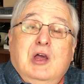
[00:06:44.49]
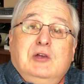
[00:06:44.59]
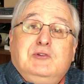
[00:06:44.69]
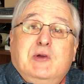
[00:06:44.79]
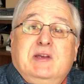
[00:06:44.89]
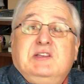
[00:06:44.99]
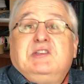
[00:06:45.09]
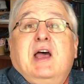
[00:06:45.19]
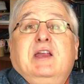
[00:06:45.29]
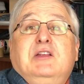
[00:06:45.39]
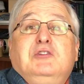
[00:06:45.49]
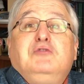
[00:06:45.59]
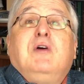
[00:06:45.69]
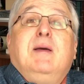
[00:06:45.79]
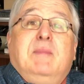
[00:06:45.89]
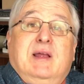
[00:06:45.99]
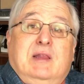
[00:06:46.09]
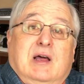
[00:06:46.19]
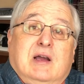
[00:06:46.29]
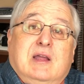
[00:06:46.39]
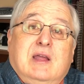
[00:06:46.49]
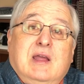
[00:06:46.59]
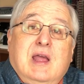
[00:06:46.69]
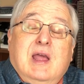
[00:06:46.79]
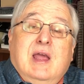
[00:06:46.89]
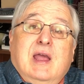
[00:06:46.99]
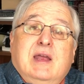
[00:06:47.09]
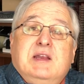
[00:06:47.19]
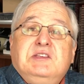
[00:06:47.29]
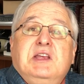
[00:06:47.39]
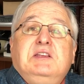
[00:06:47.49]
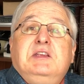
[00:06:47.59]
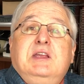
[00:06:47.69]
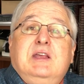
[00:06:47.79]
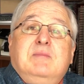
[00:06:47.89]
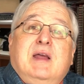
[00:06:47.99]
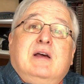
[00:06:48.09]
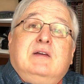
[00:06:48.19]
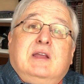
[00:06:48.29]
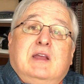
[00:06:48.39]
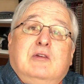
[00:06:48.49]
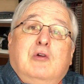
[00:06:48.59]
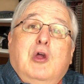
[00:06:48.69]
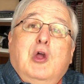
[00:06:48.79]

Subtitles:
So I decided to try my luck, and I sent an email in